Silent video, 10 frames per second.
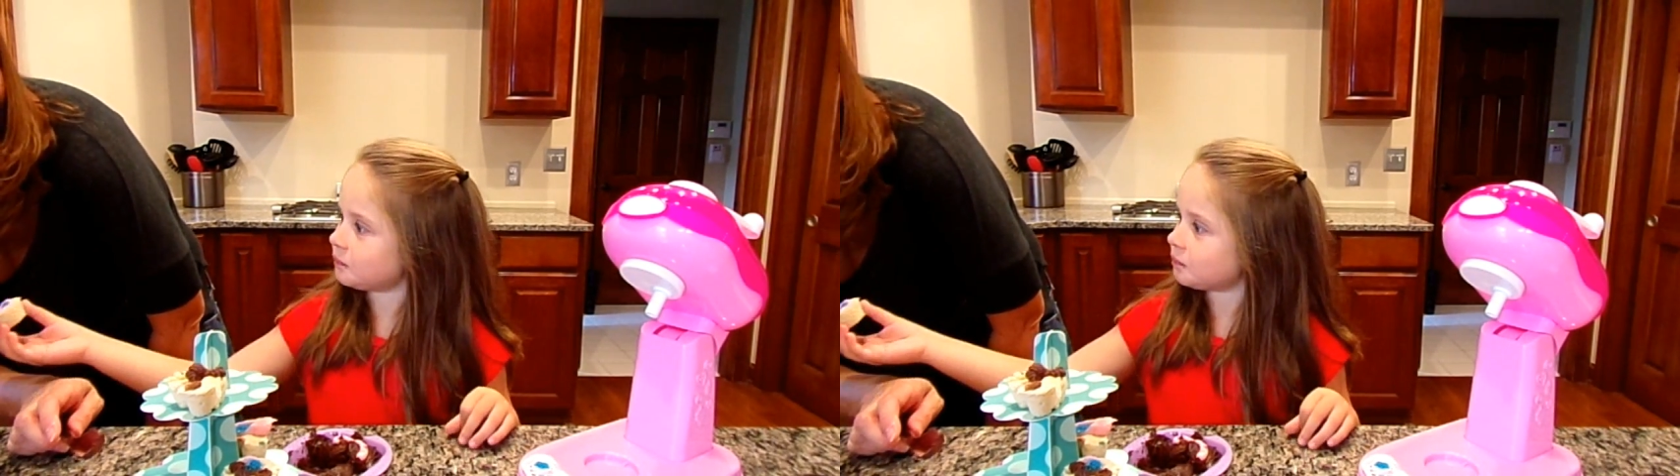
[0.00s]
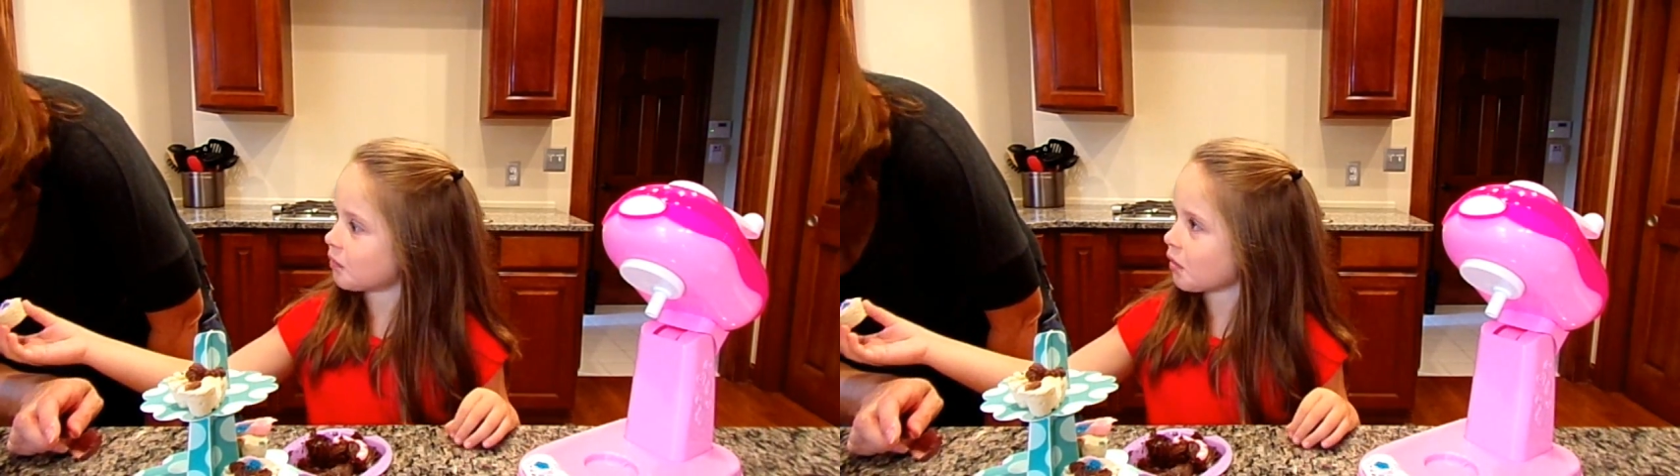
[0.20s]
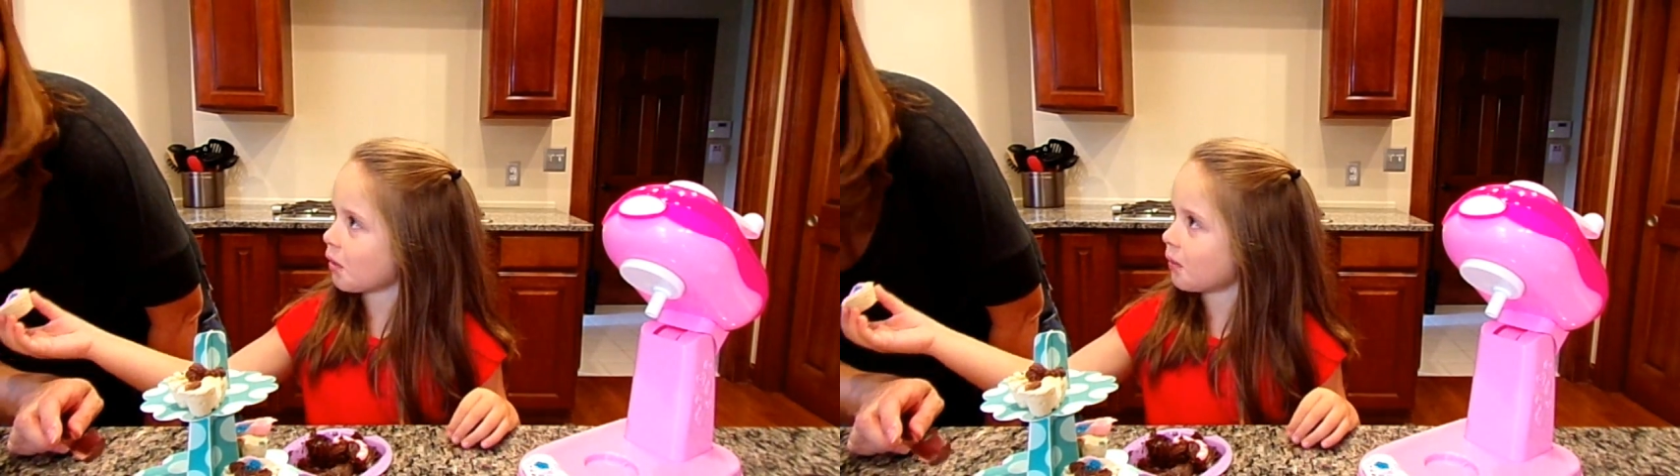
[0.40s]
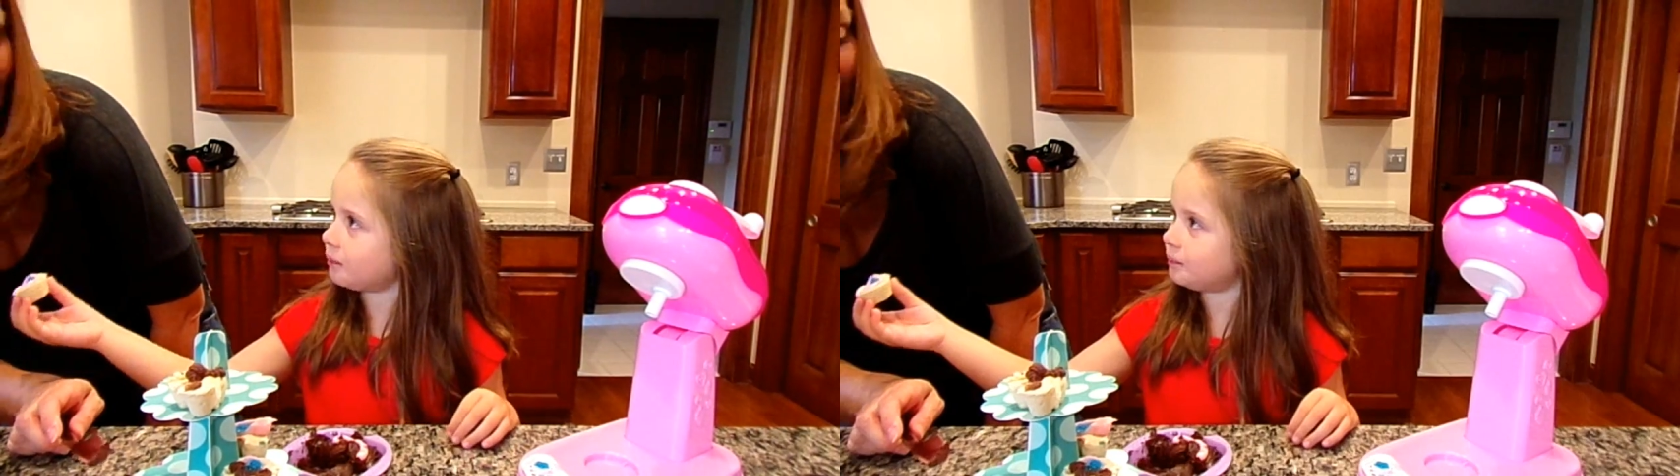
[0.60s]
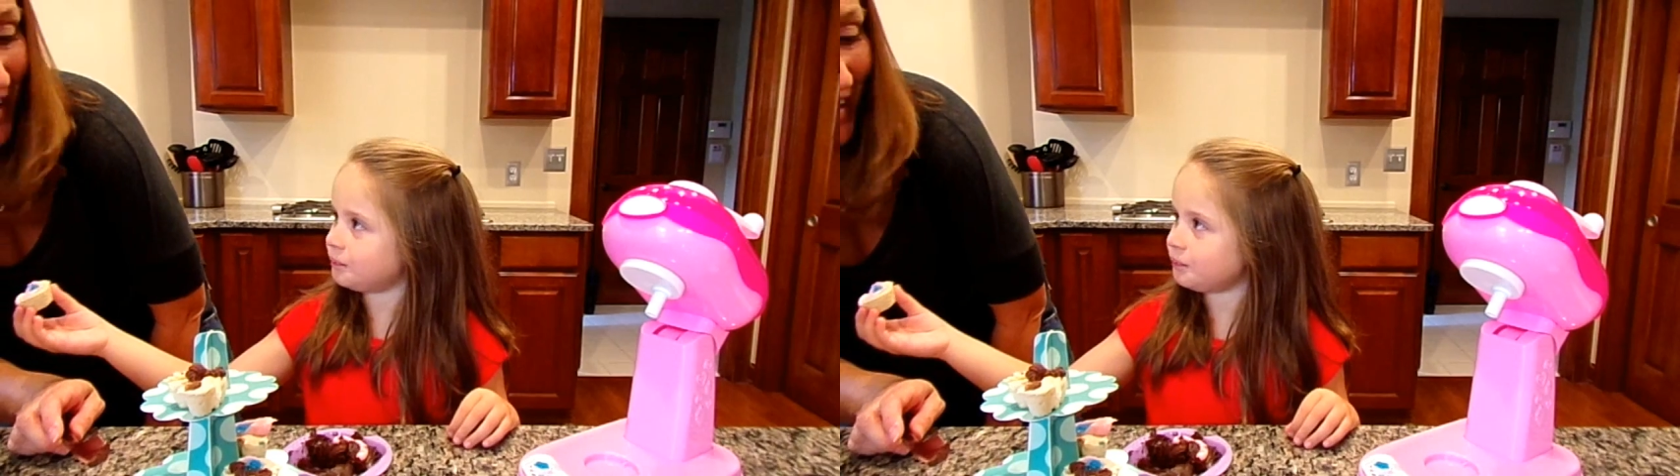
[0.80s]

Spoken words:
don't want to try it.